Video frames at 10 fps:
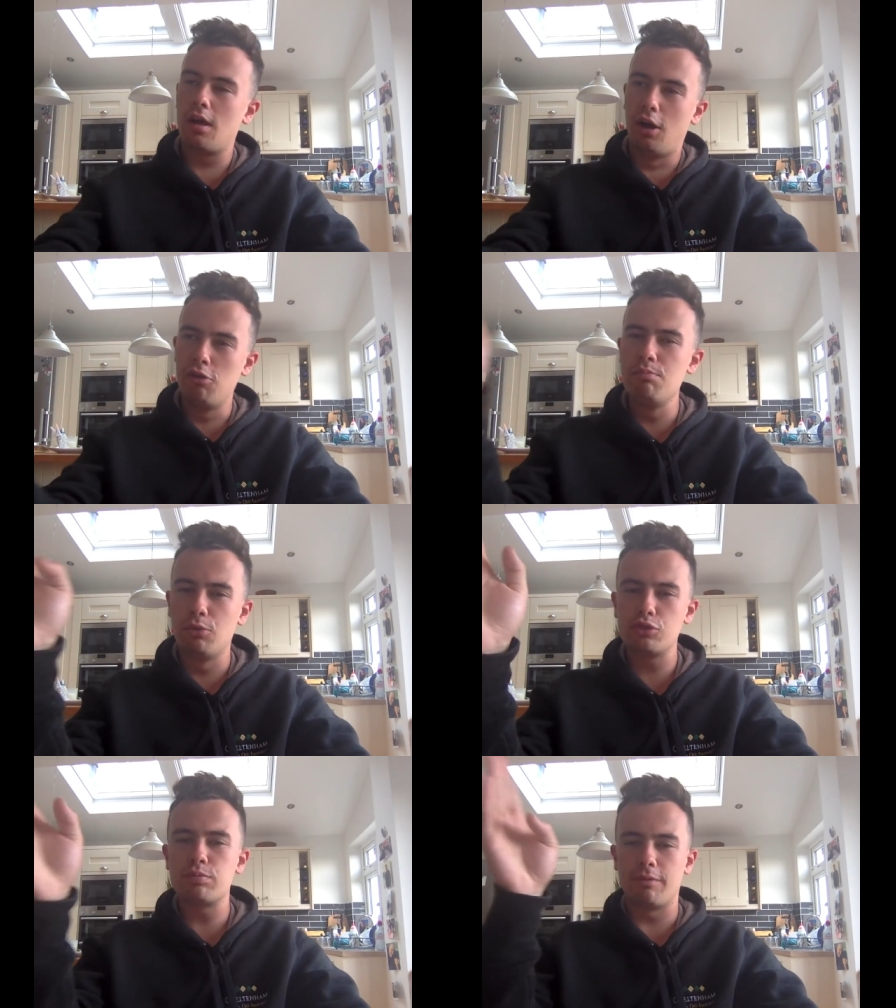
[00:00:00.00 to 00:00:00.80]
I would
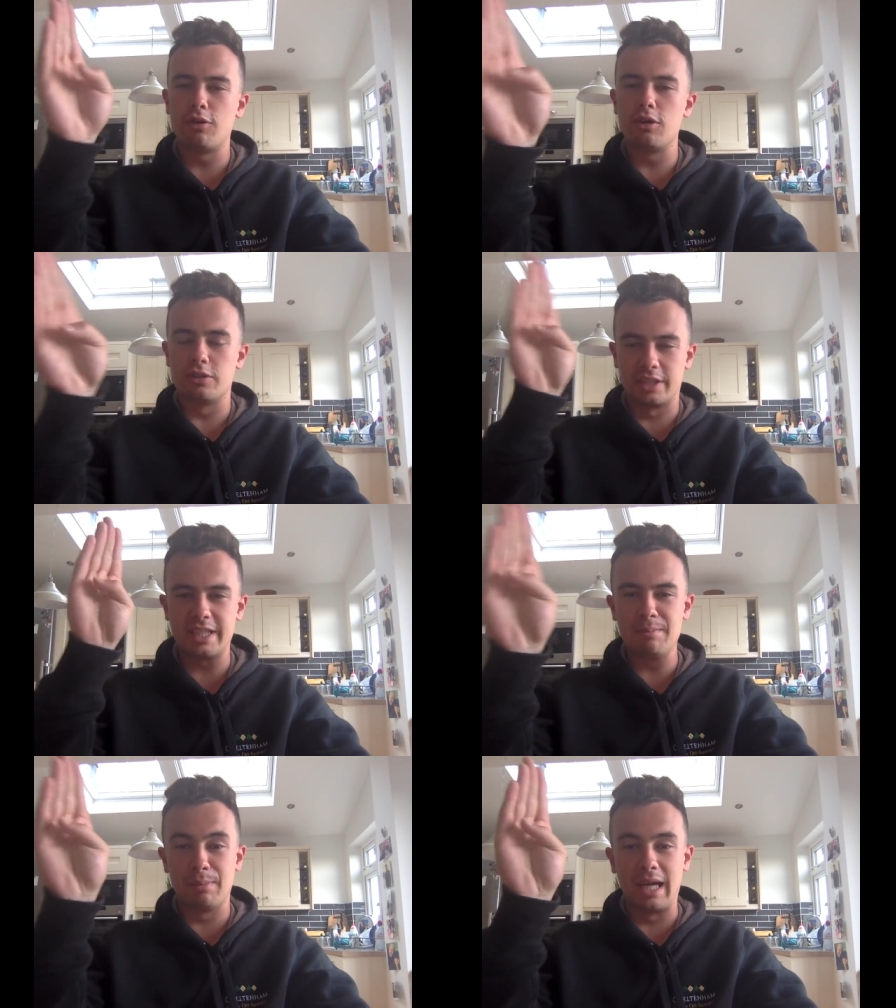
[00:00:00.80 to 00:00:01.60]
much prefer to
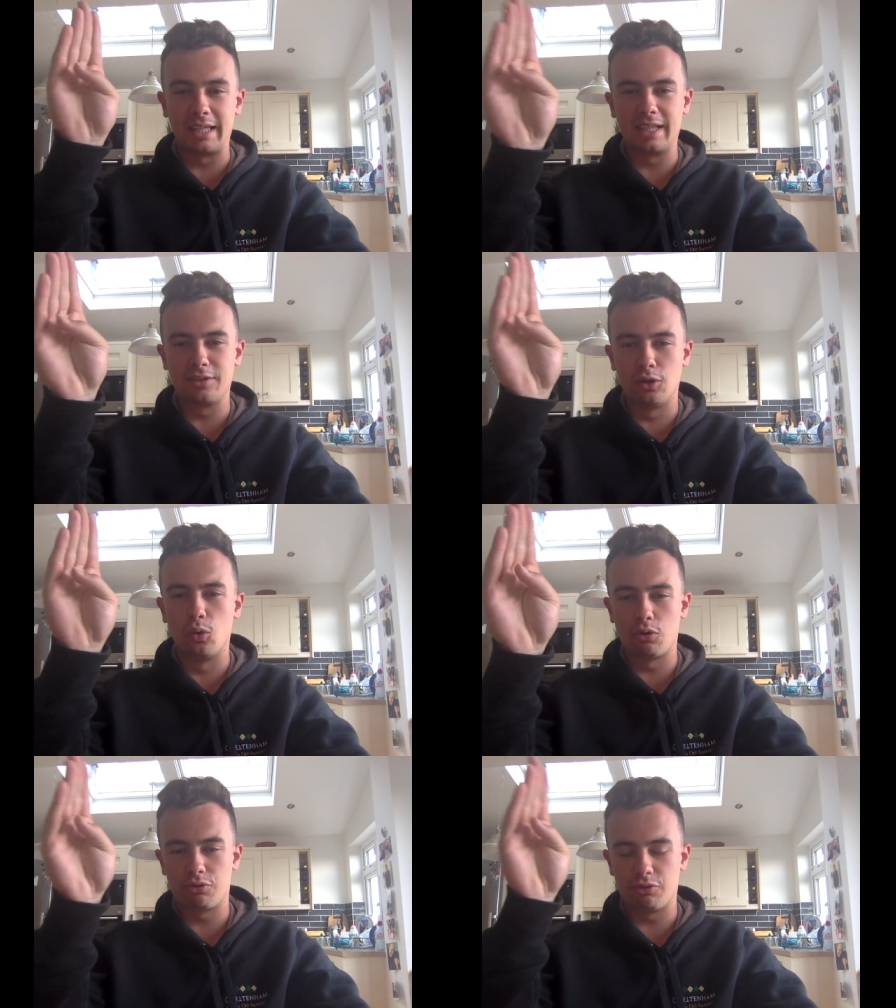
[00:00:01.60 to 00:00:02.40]
keep backing the
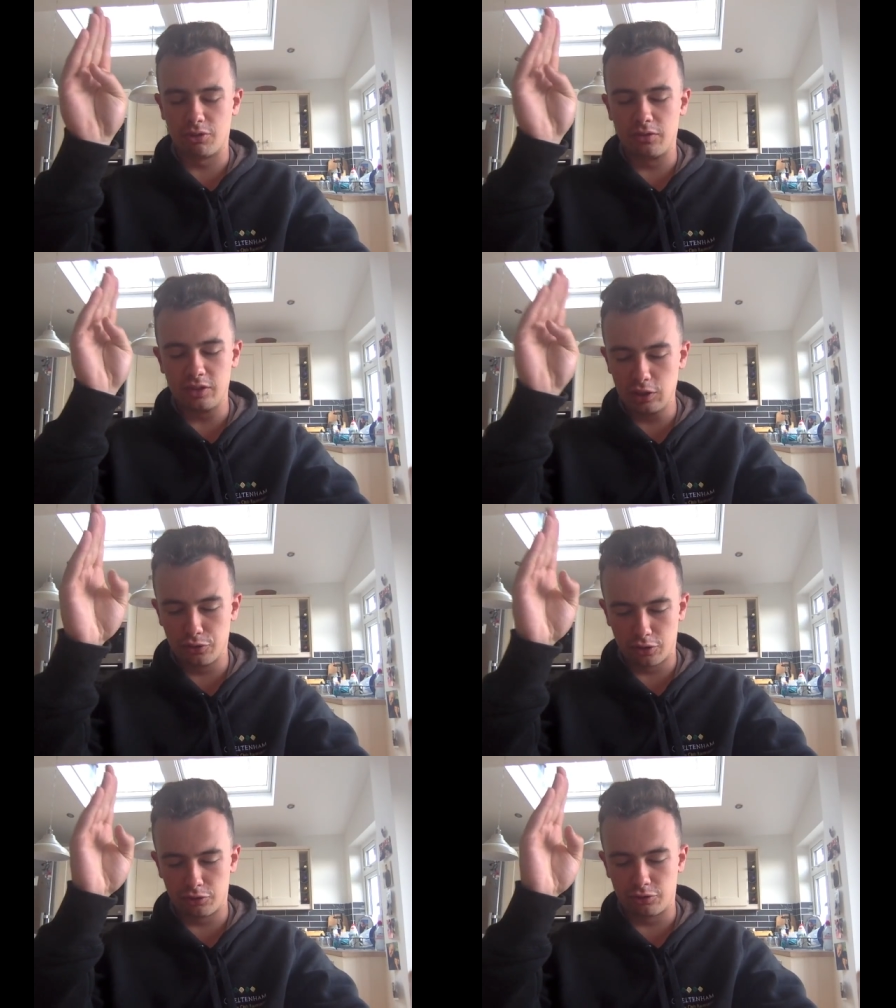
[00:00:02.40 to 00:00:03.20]
horses on the
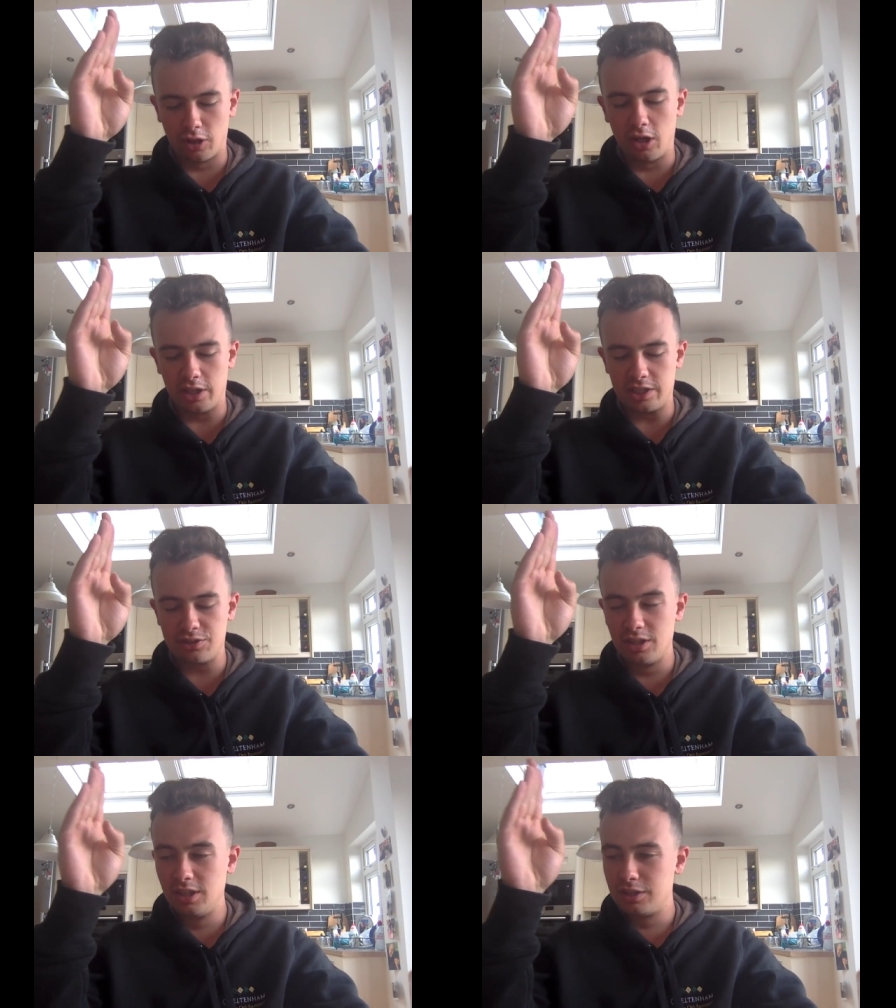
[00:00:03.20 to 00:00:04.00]
other side
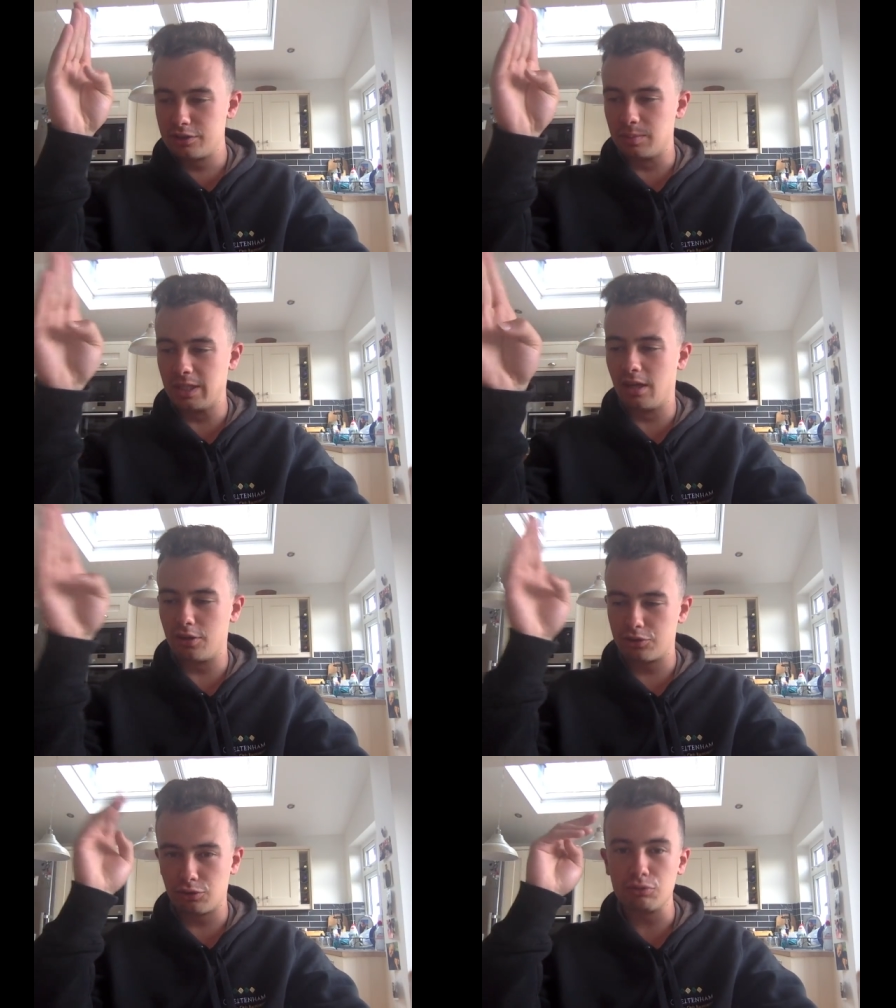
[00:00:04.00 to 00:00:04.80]
to be
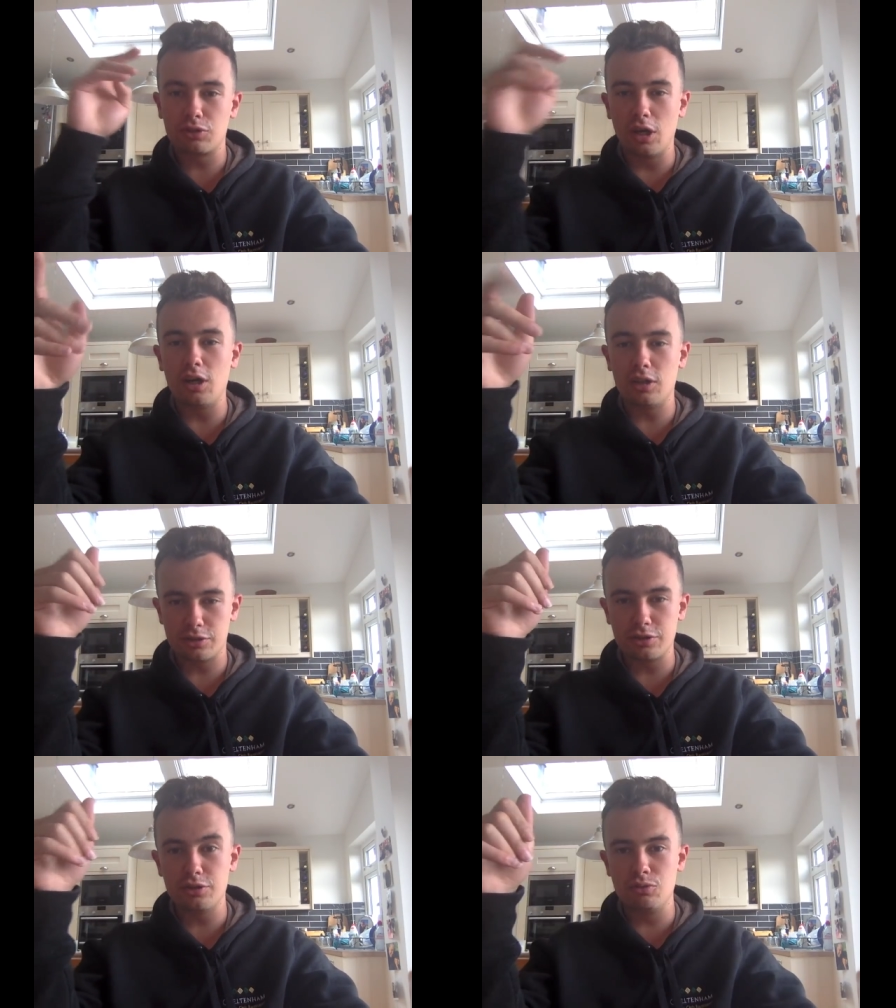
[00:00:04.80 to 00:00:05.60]
honest. So
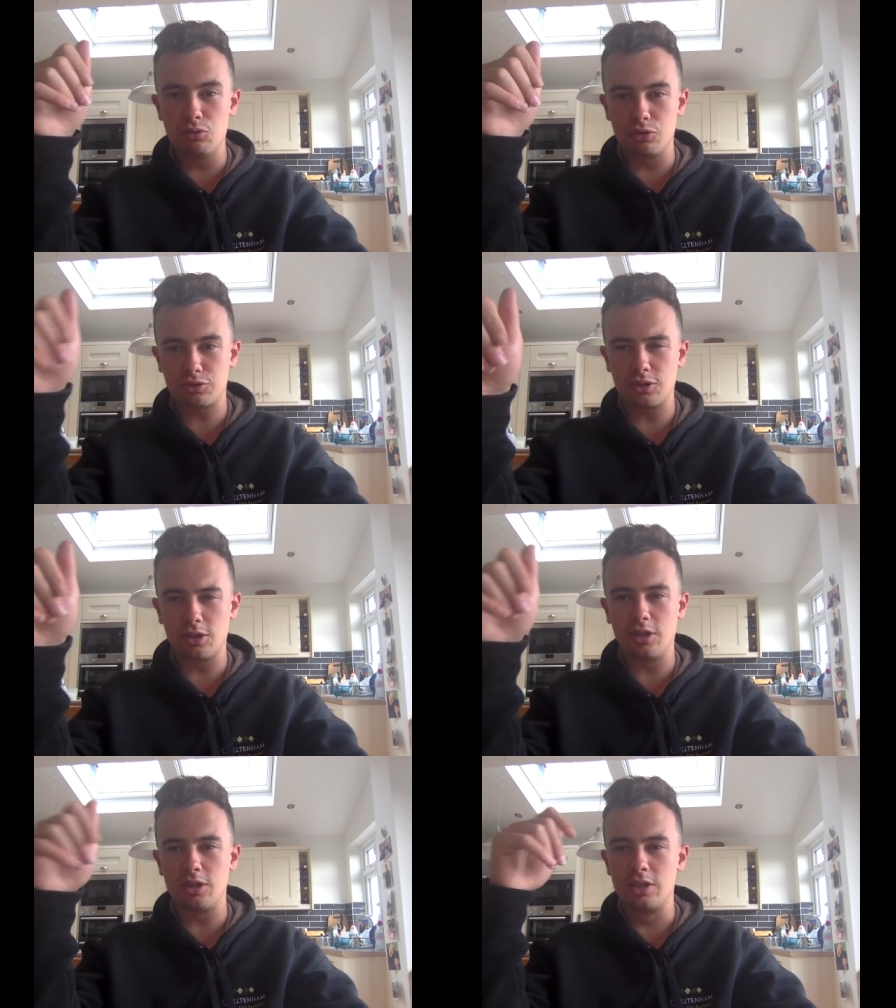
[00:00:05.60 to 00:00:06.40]
Skardu was
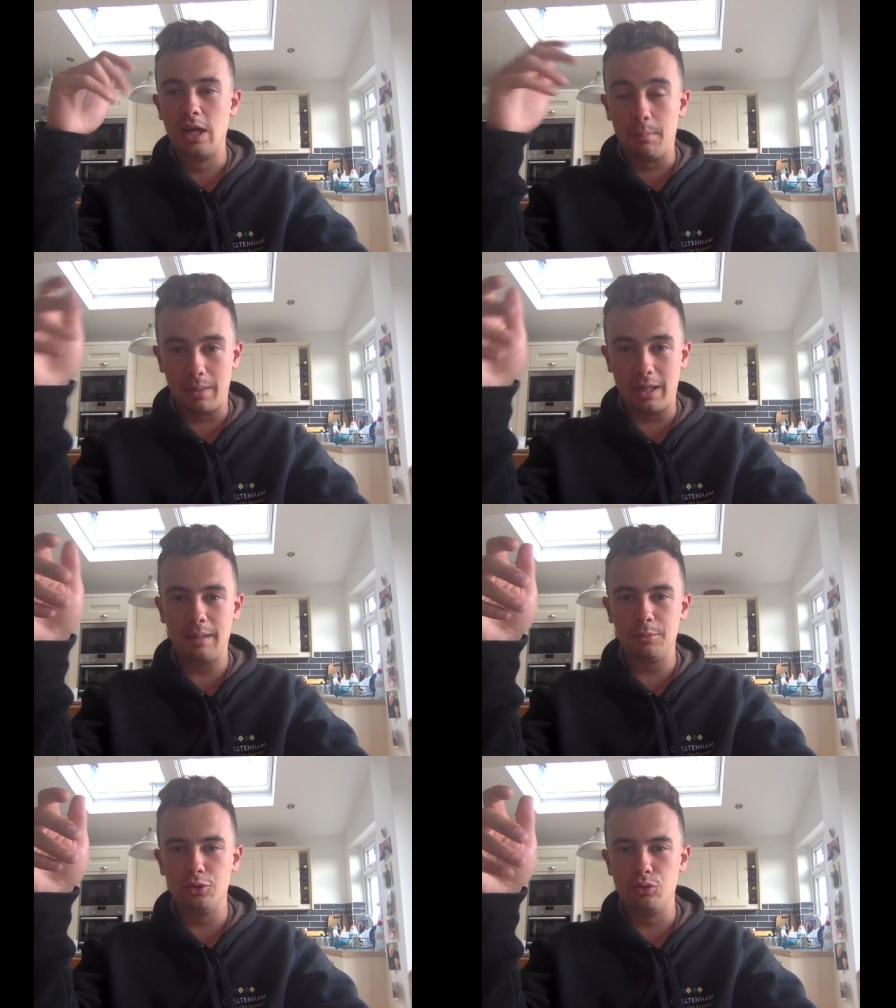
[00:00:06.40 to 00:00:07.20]
third,
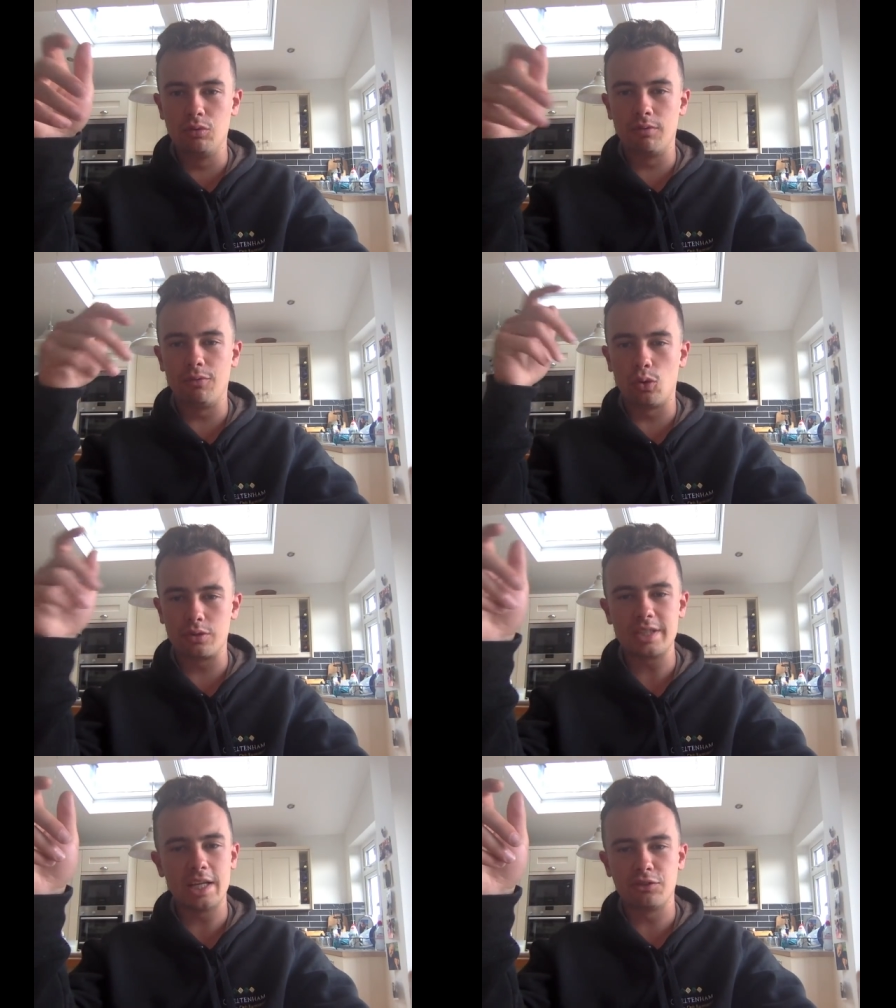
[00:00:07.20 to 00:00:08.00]
Mahmoon
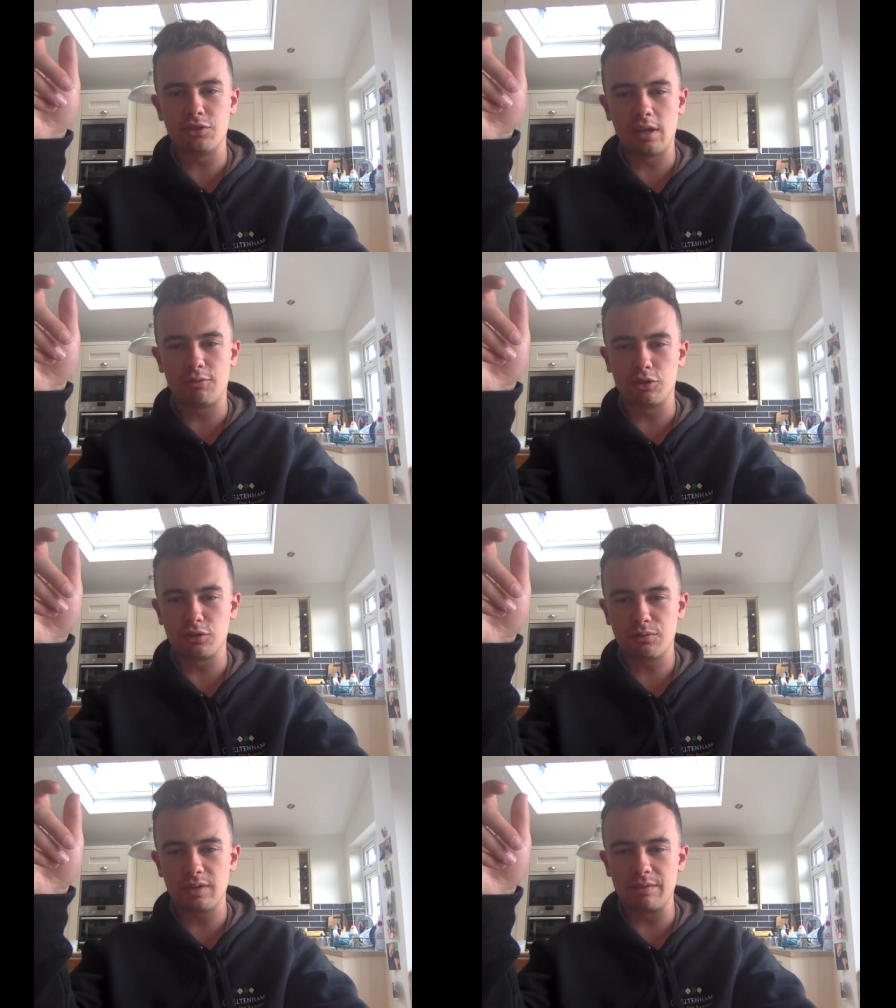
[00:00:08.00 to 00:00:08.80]
fourth, Ten
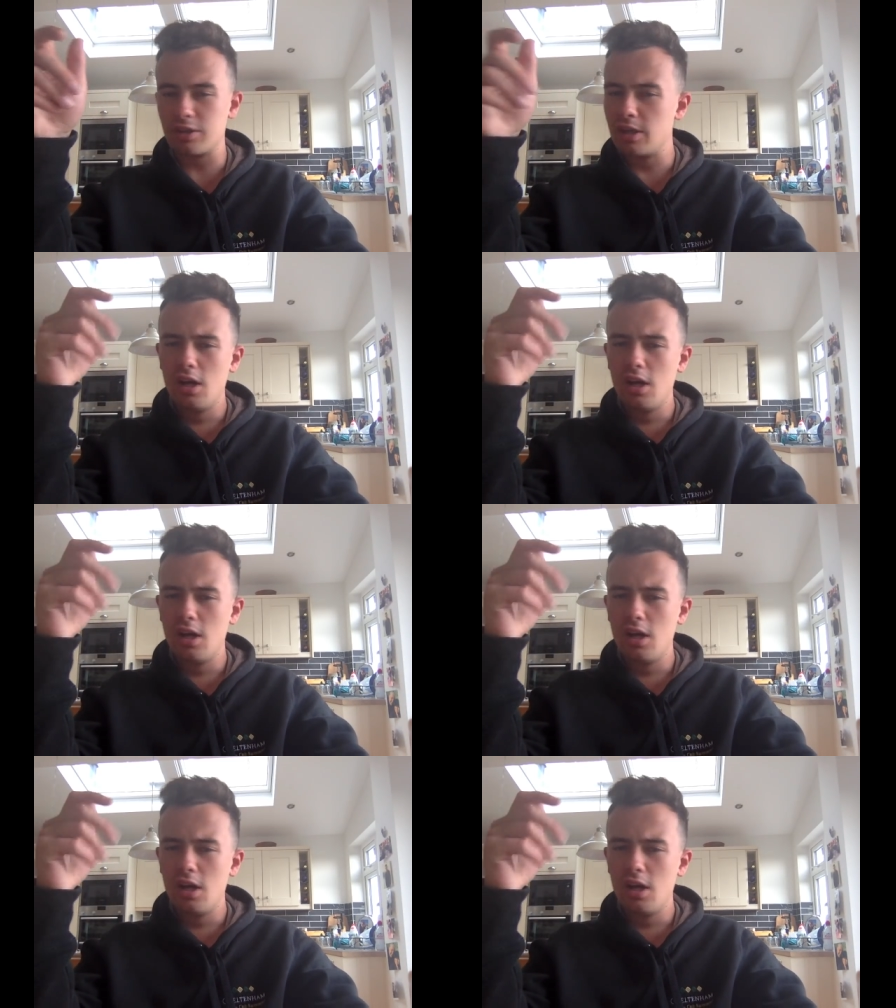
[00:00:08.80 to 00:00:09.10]
Sovereigns fifth.